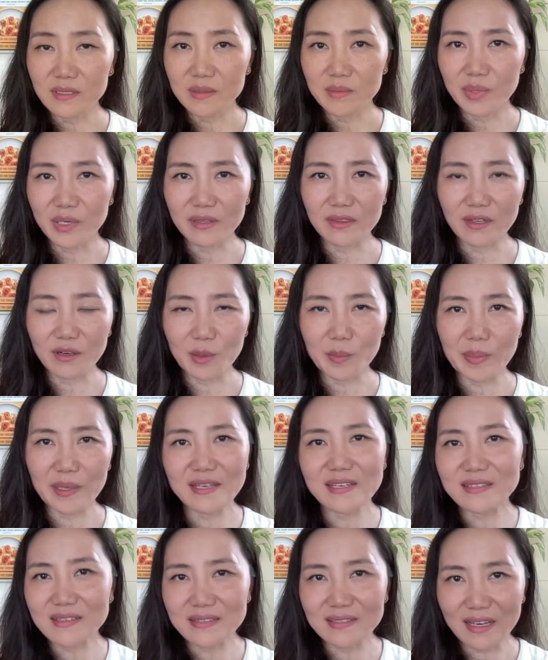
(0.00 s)
but their
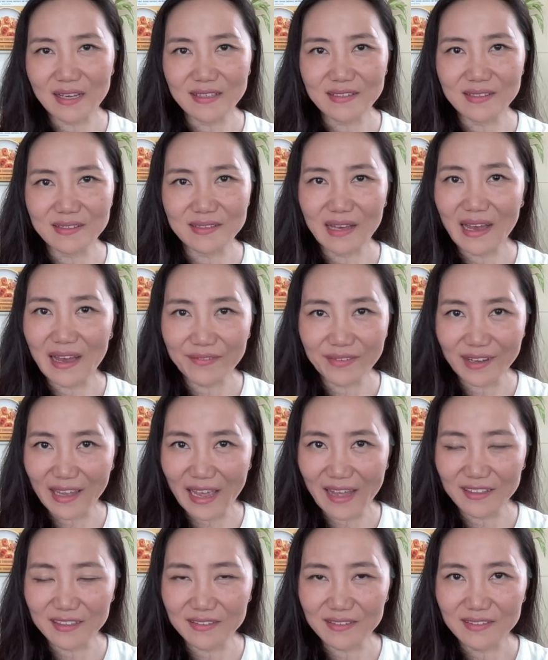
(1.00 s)
biggest size is half a
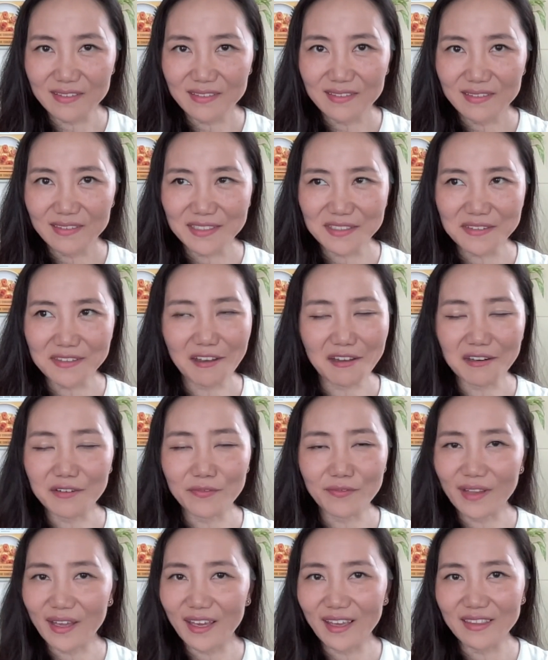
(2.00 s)
gallon. It's not gonna
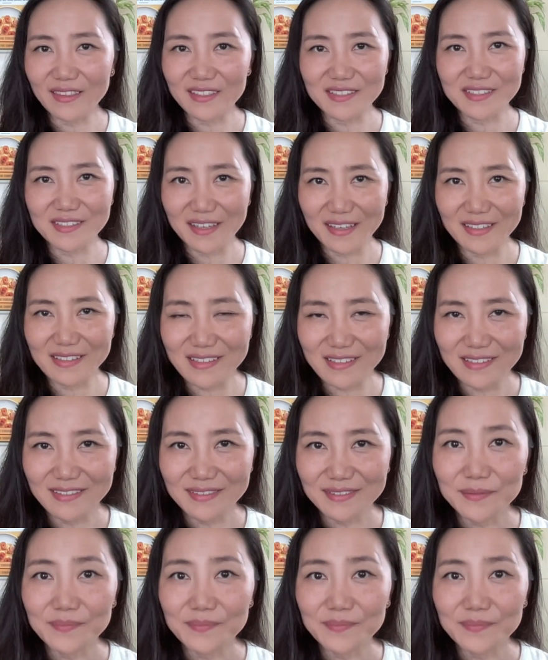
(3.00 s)
fly in this case.